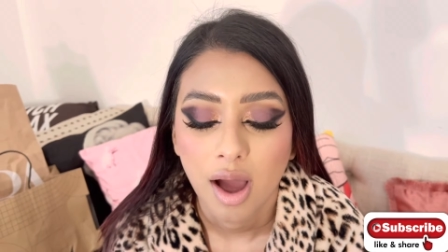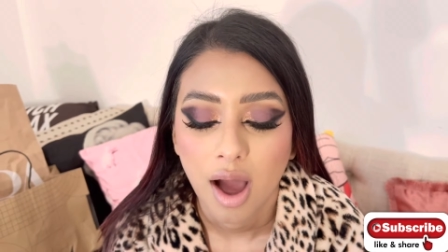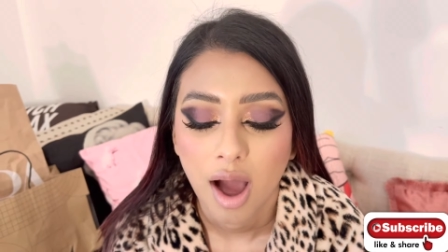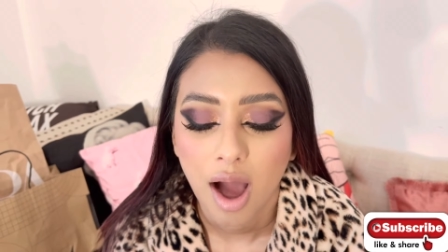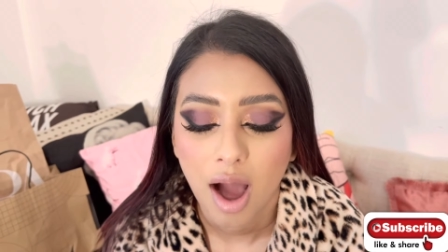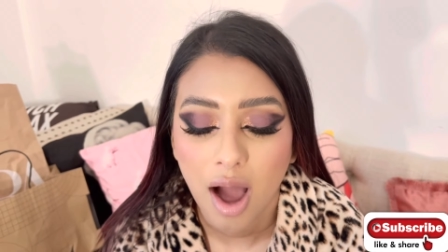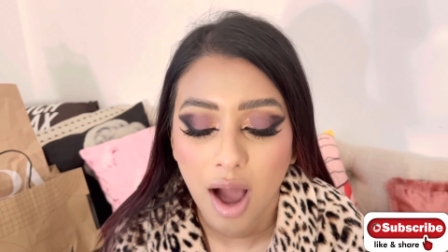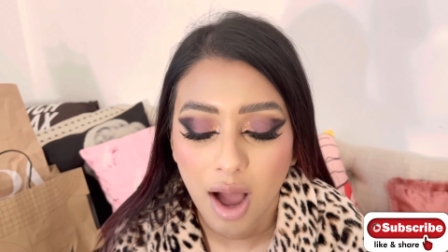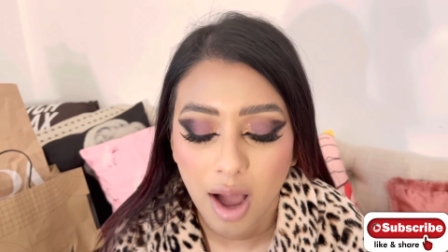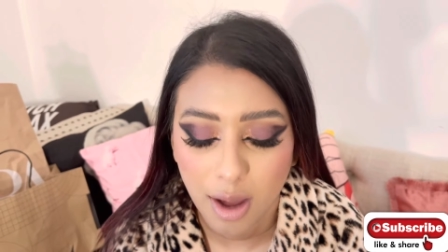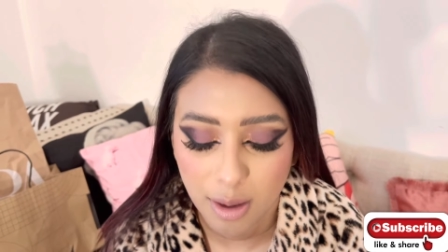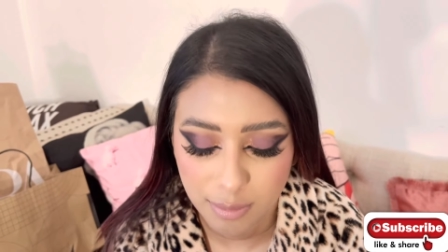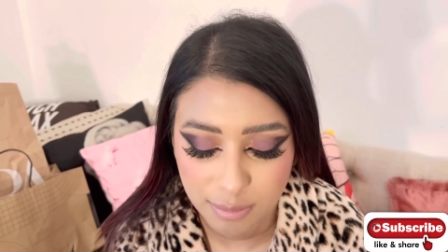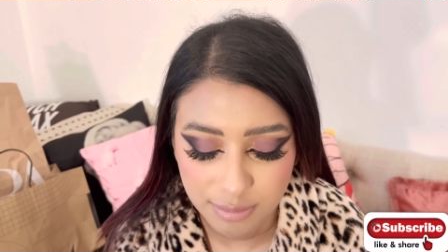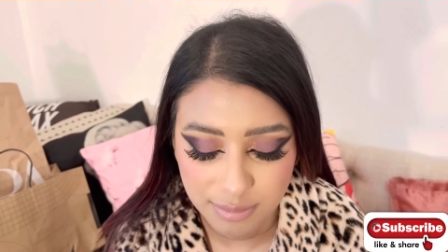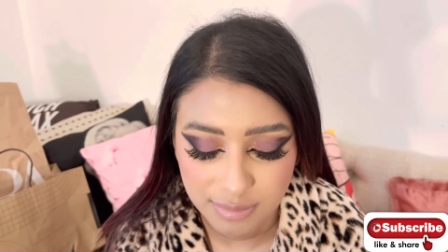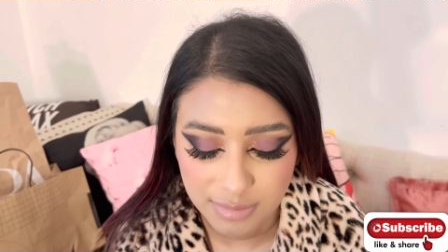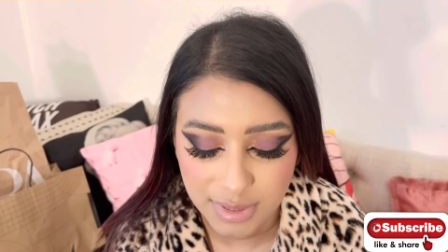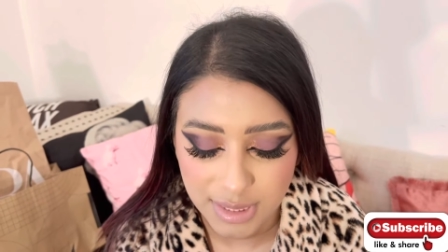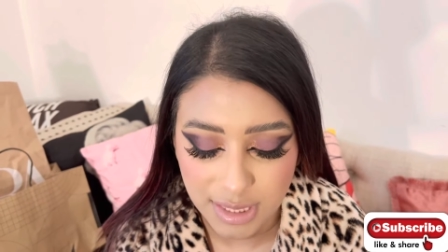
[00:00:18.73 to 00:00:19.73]

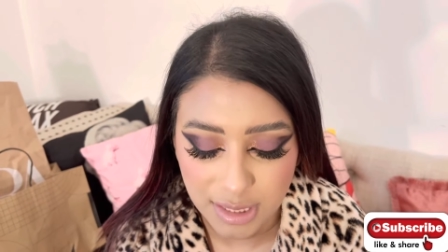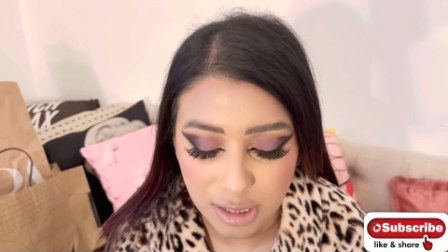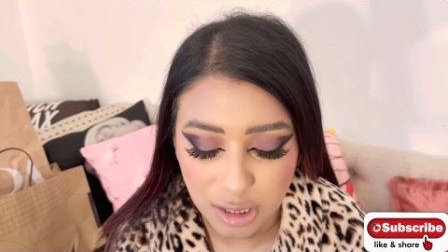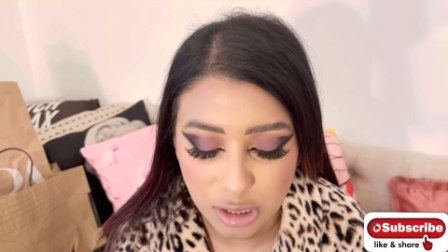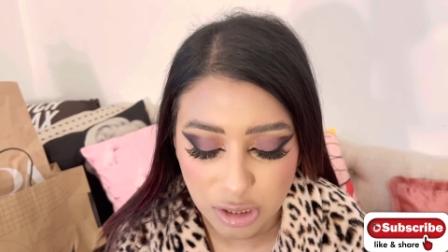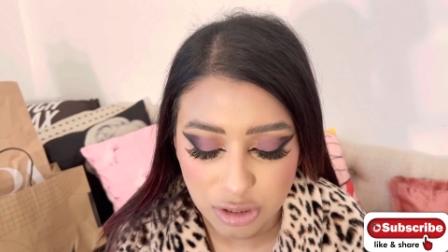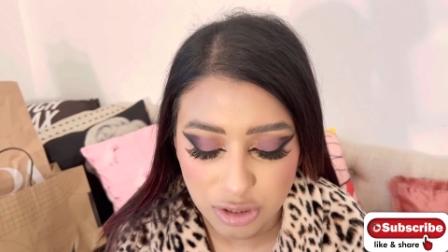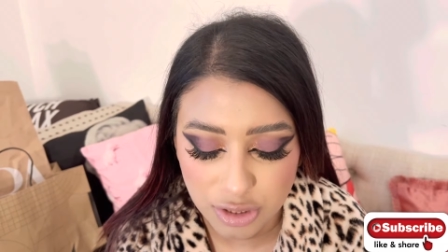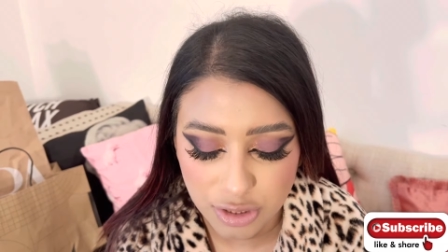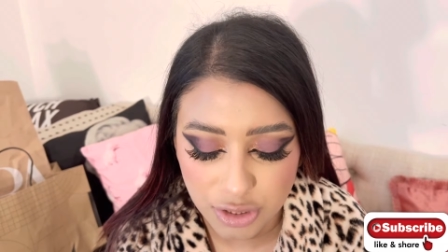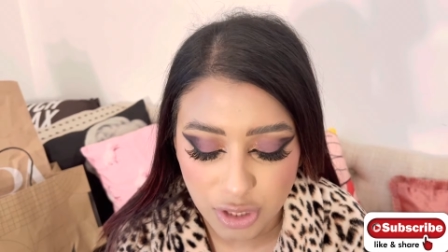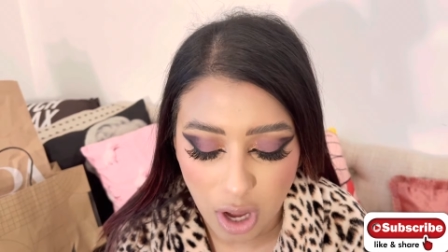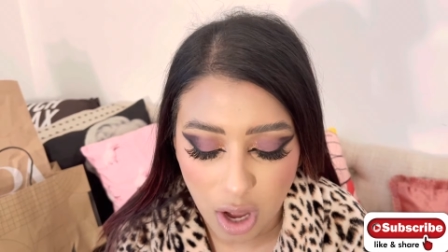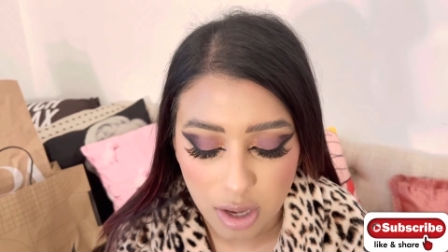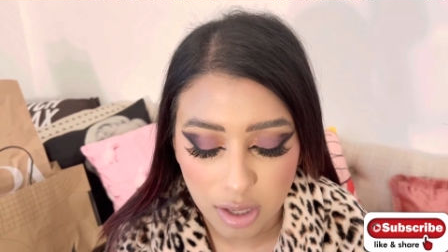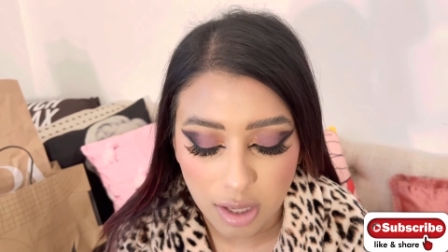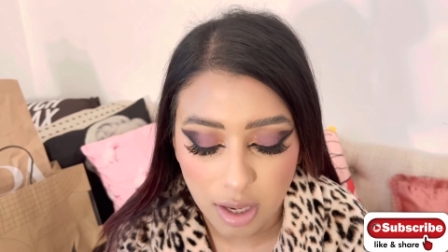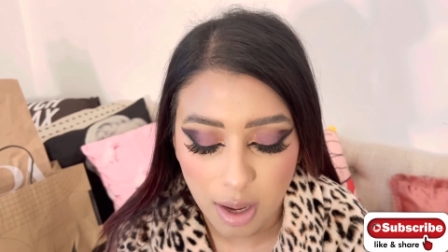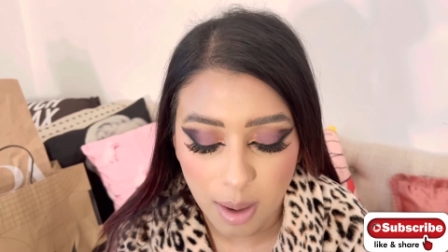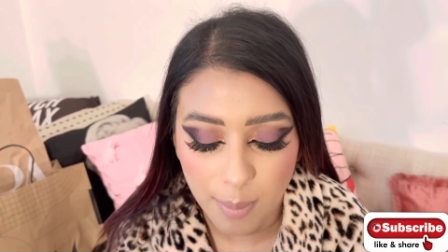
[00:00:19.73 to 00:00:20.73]
I'm here to
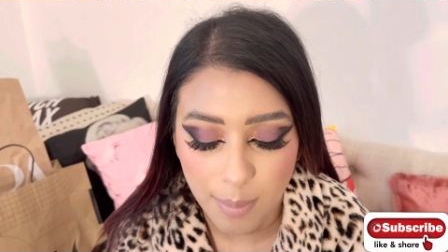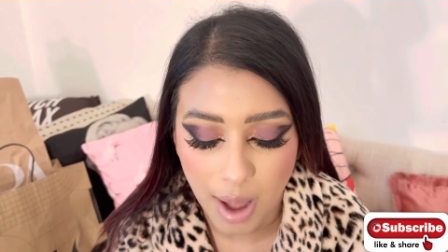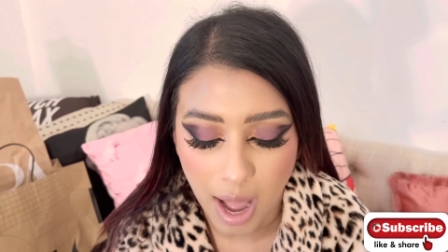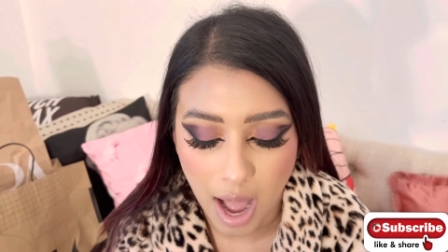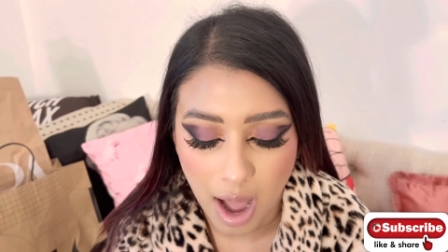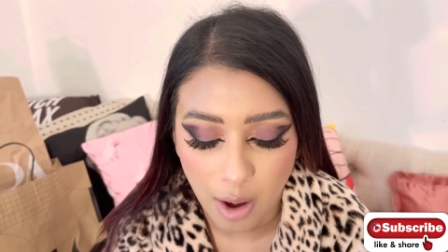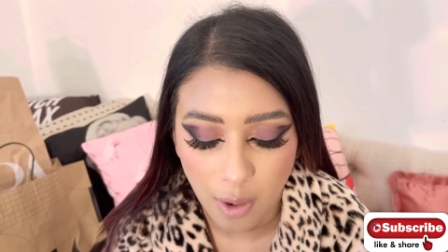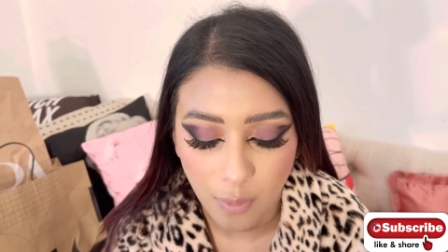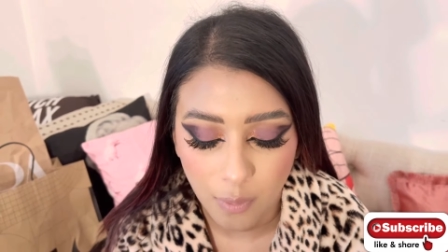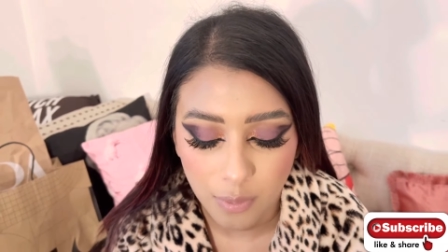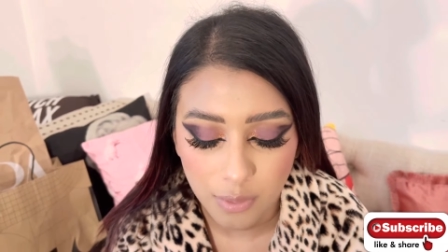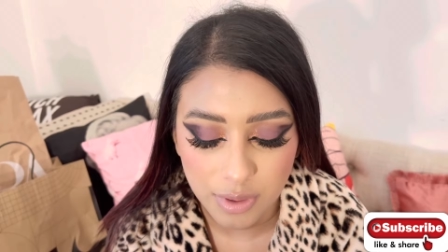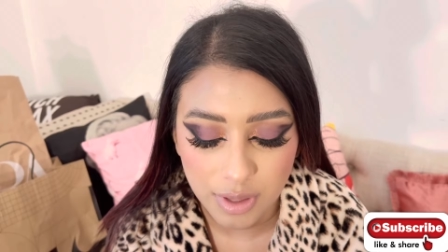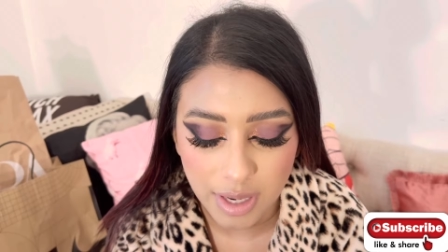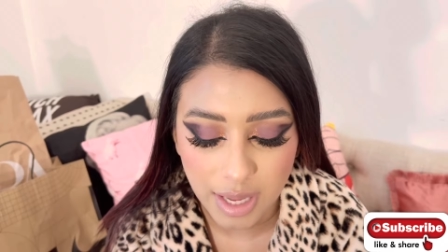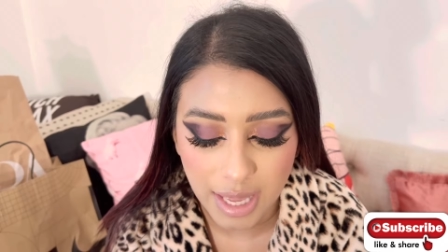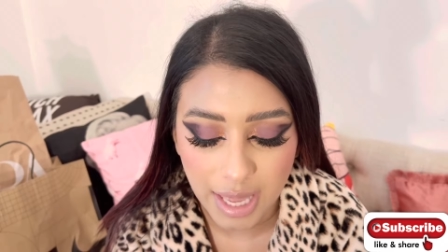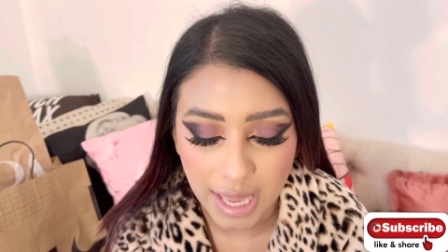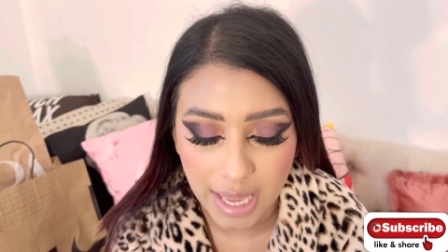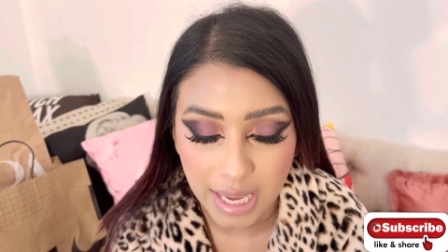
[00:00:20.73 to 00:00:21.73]
talk about
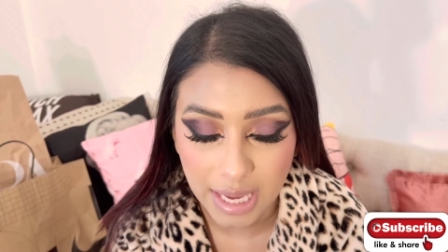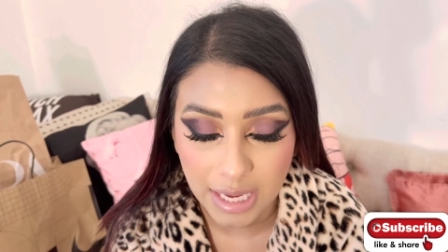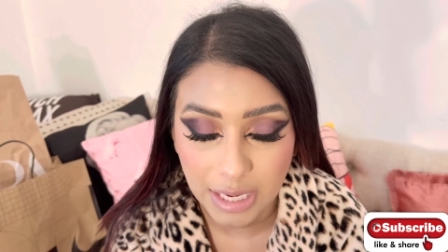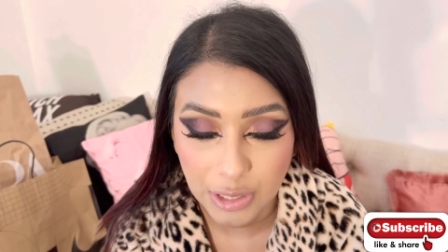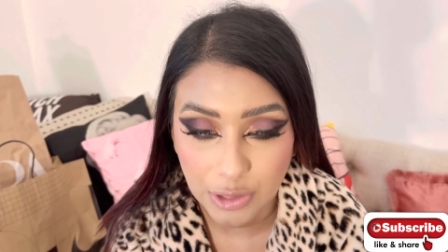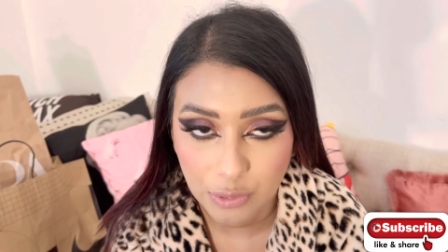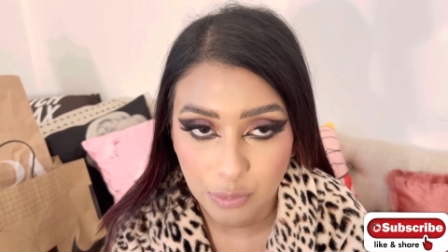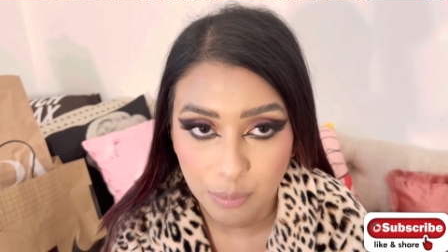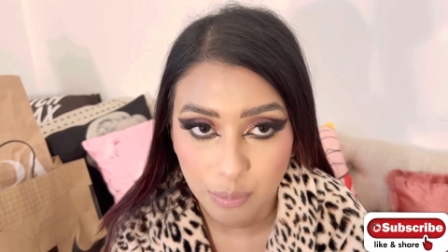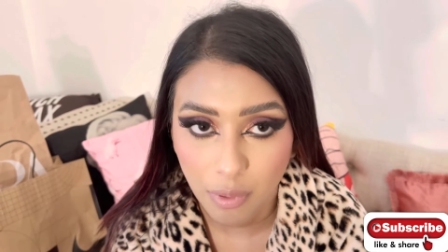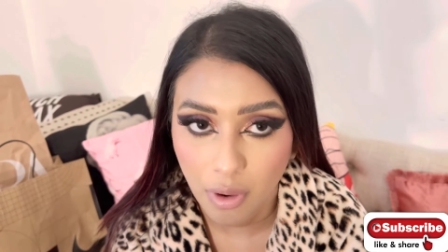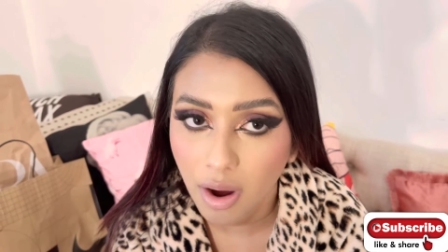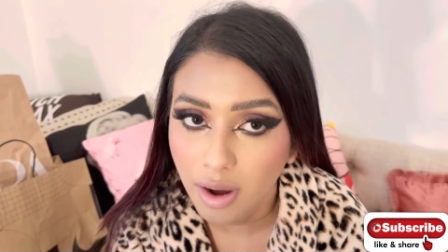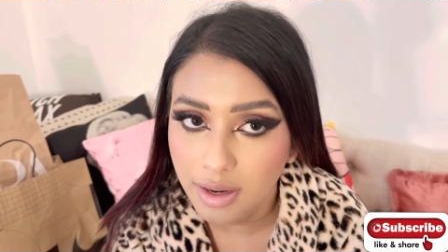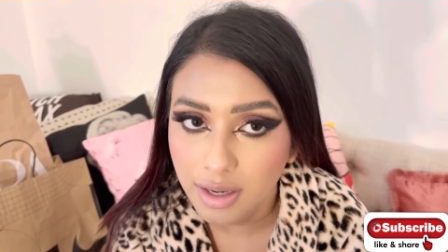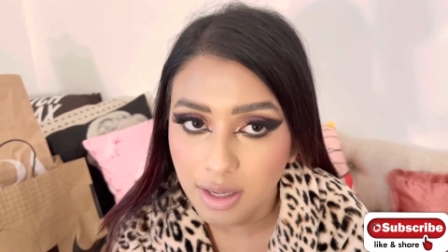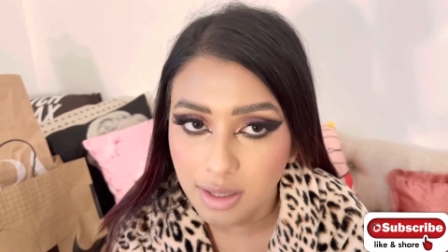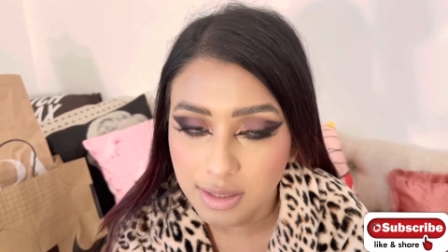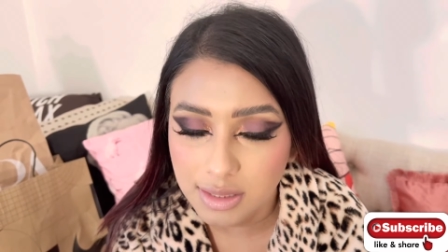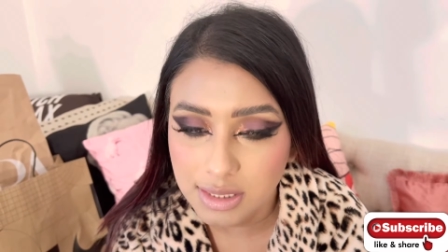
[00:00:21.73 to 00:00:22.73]
a new
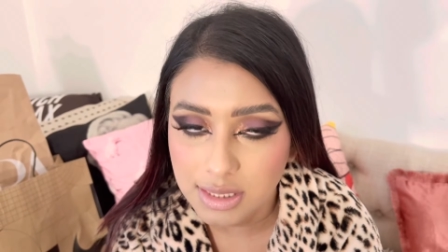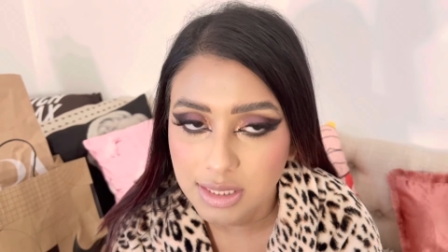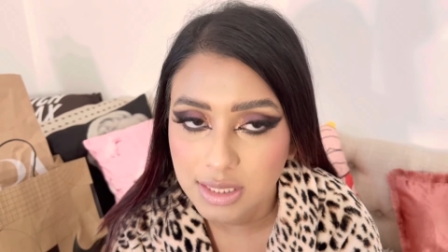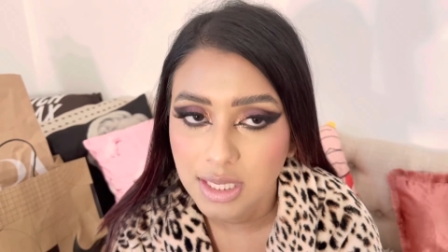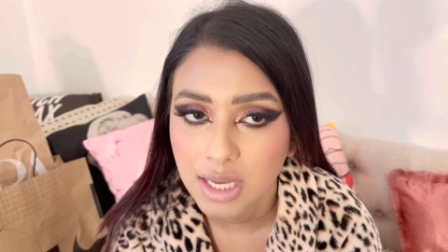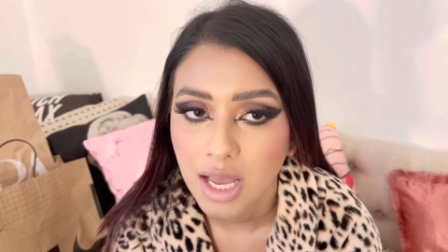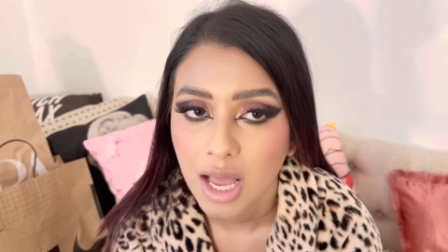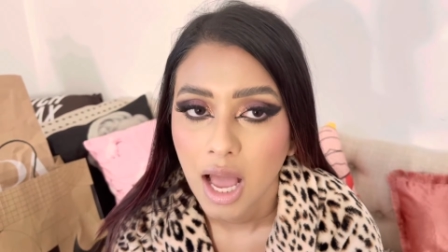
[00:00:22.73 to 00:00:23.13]
product.